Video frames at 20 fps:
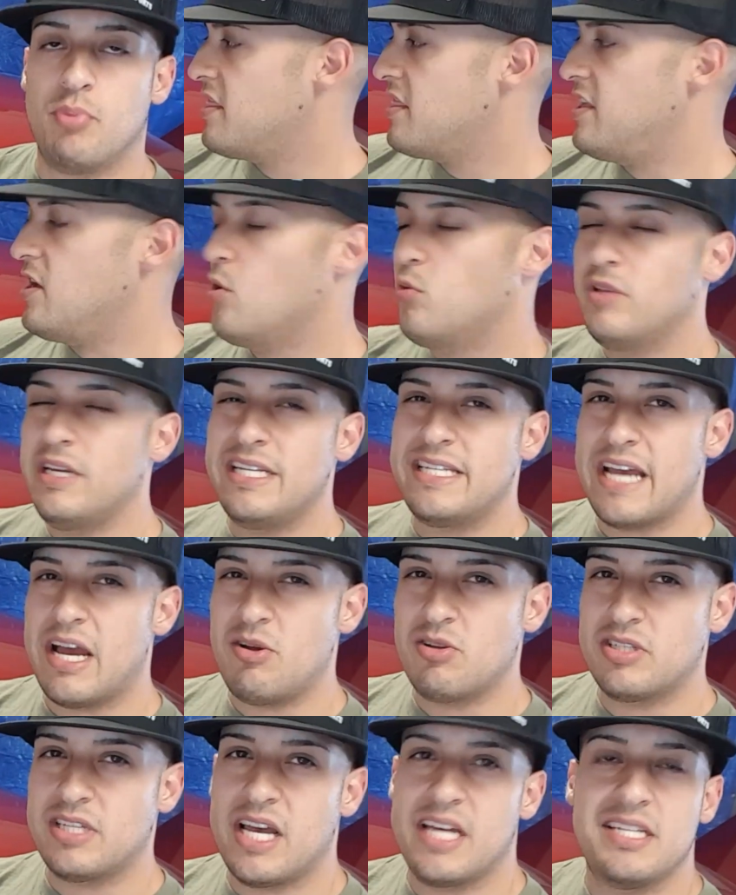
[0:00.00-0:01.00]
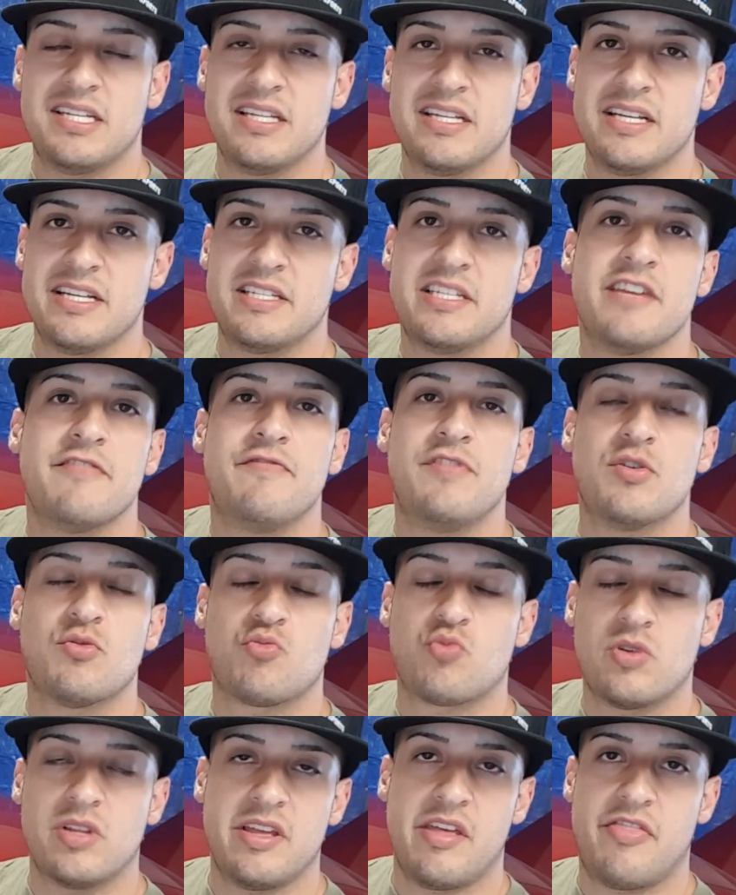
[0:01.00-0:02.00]
The only downside to this, if you're
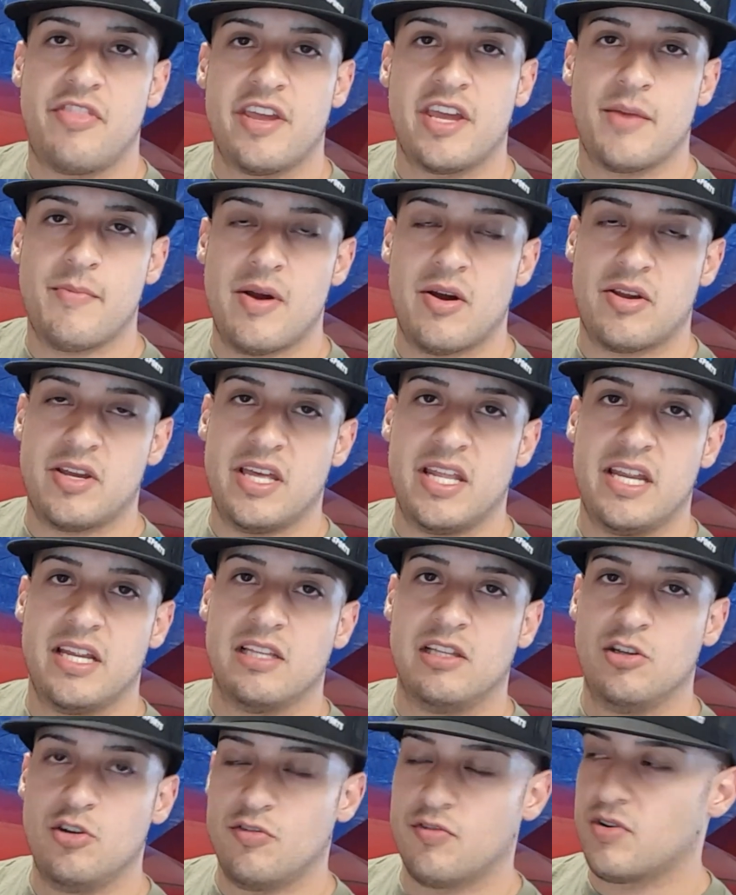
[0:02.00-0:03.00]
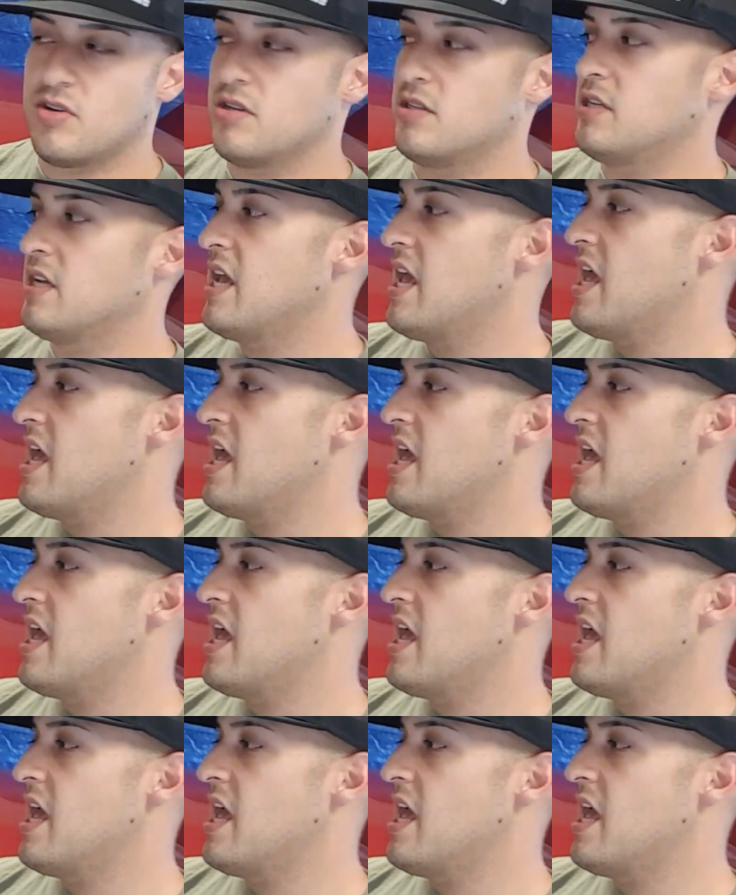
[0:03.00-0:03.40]
really thinking about getting louvers,